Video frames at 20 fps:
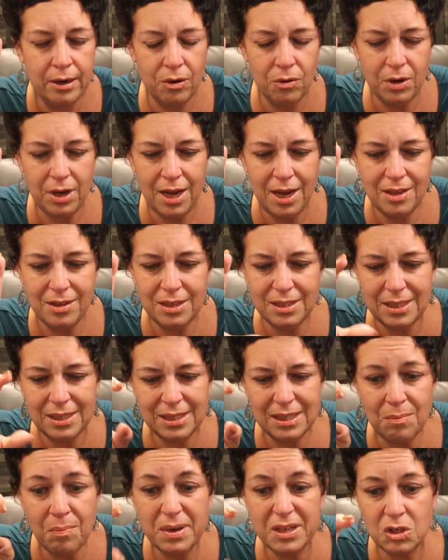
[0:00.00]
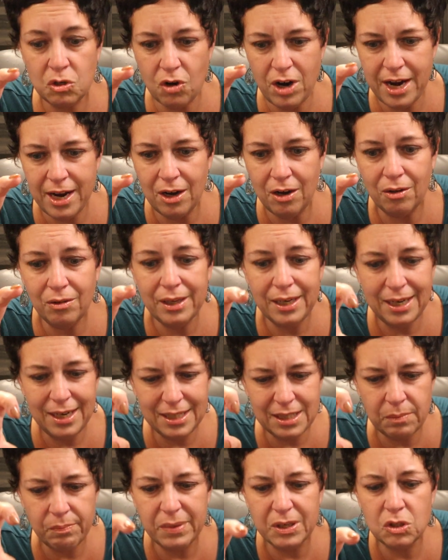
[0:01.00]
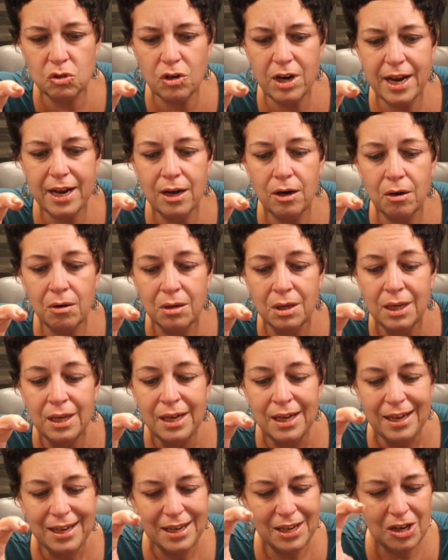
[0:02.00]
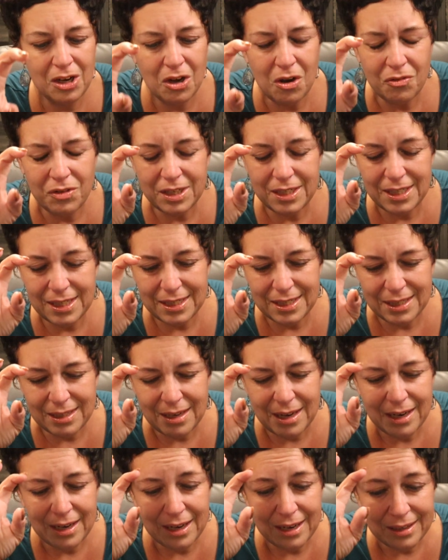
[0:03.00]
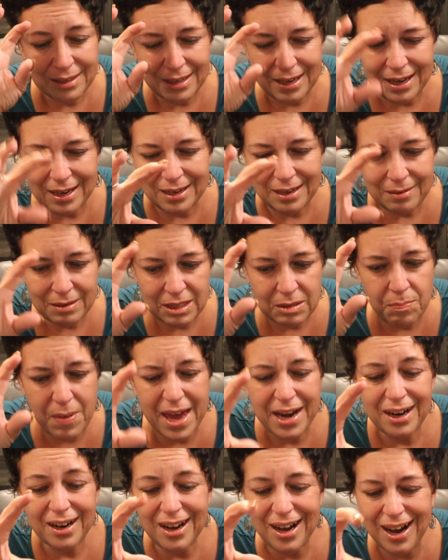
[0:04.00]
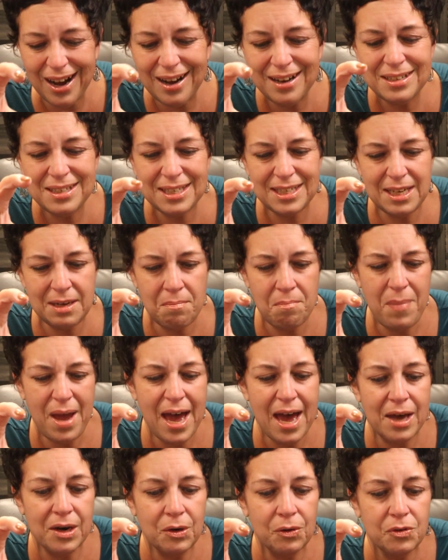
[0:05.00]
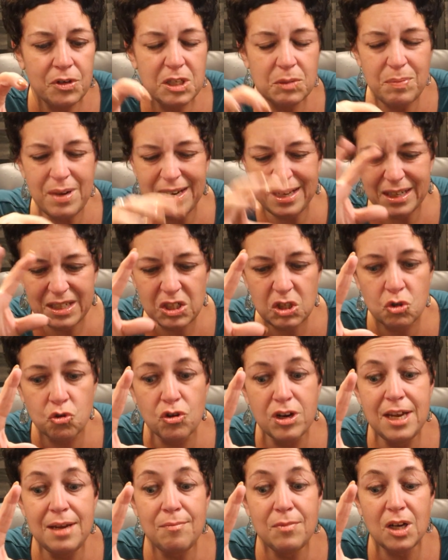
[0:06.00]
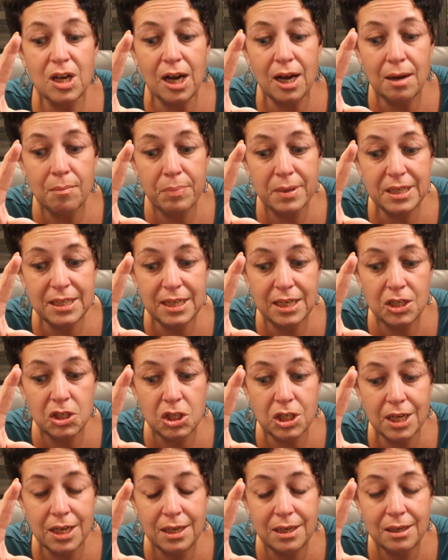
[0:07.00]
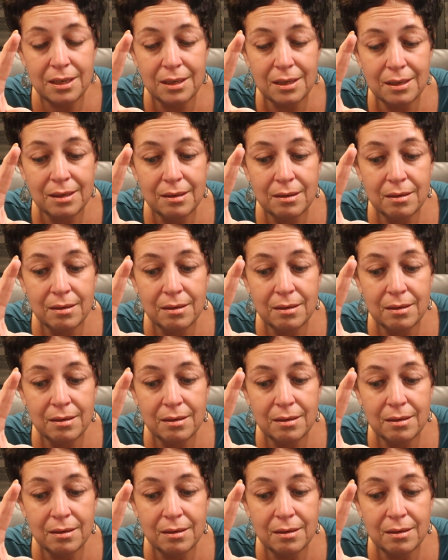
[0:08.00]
Okay, this is the betrayal. It is a betrayal. You know, this is like a, it's been a constant battle. There's been extreme competition.